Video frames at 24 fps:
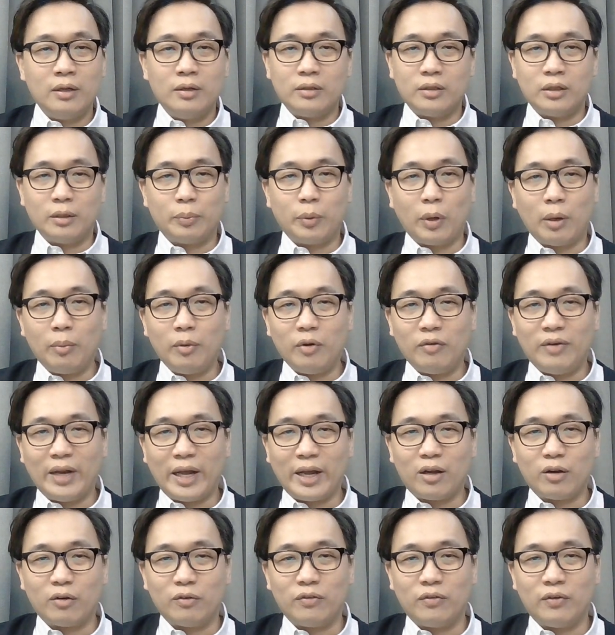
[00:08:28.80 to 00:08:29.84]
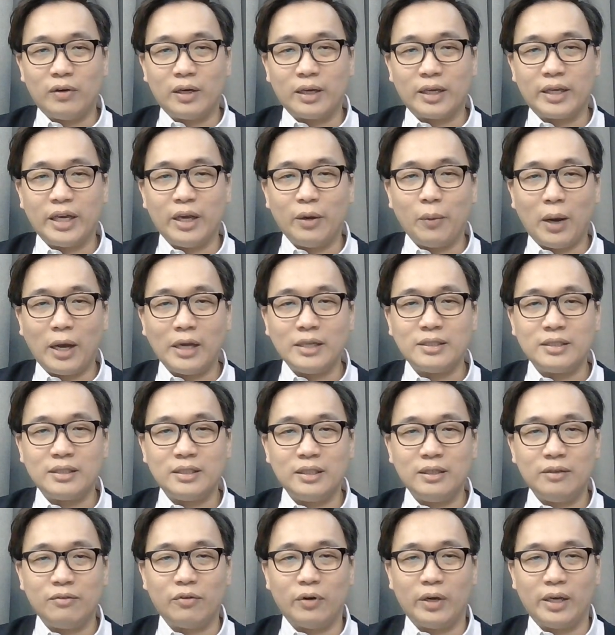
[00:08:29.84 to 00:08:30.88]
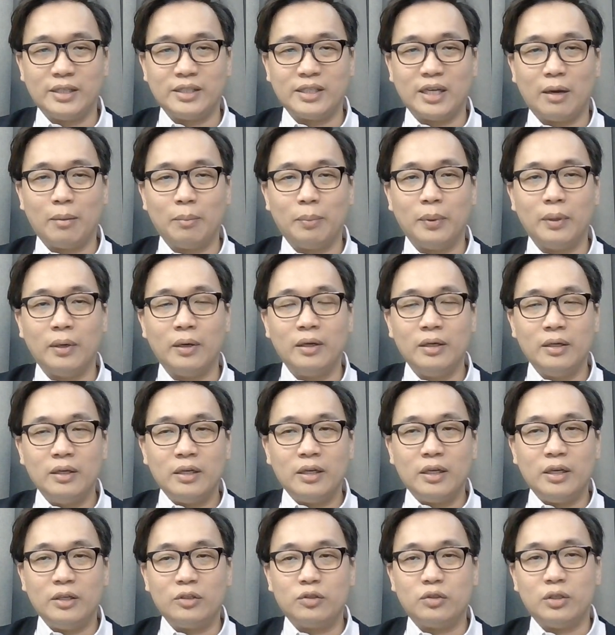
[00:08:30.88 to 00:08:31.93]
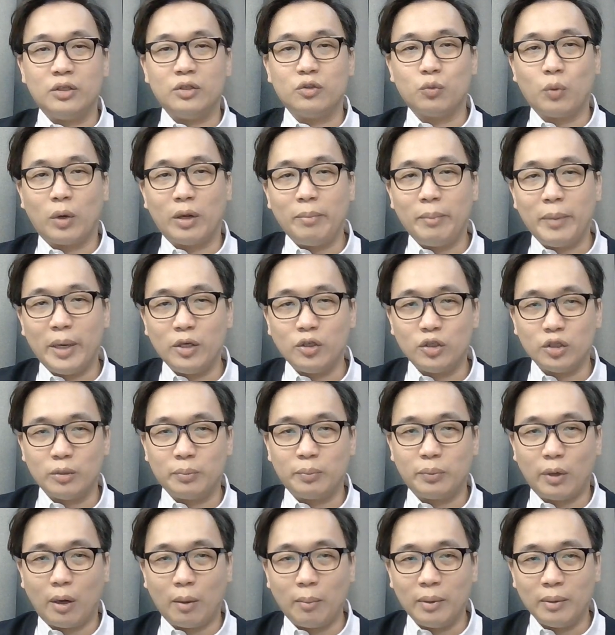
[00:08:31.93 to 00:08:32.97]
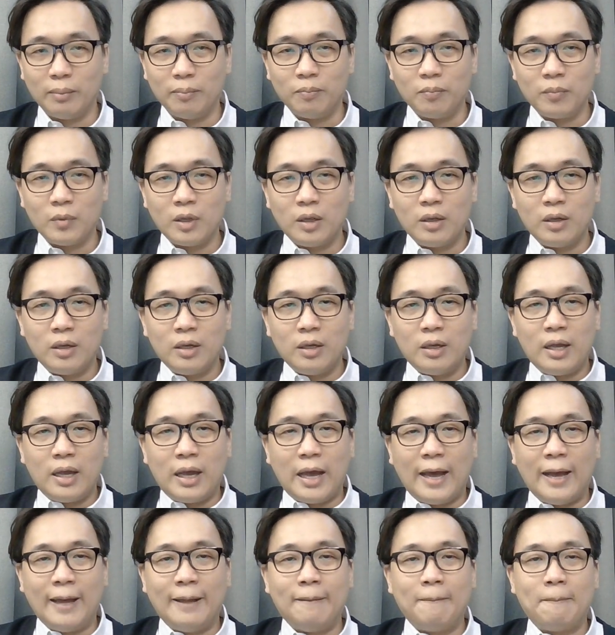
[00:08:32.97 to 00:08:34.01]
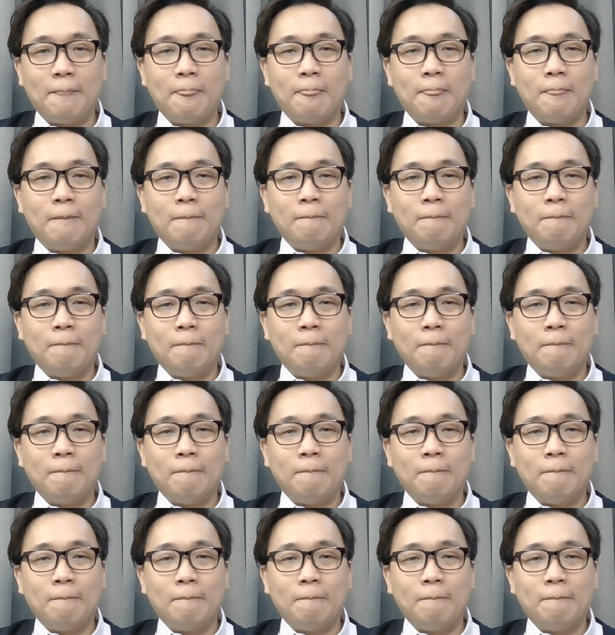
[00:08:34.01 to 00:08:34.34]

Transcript: The problem of lack of KYC, for example, is one major problem. And